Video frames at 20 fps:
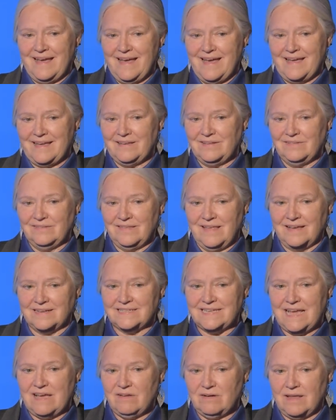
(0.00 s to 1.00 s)
I
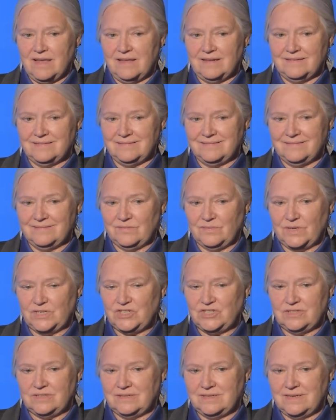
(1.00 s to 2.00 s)
lucked out on,
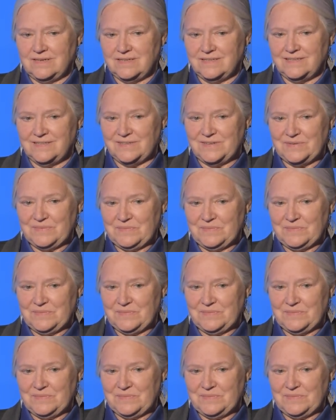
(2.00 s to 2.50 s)
which is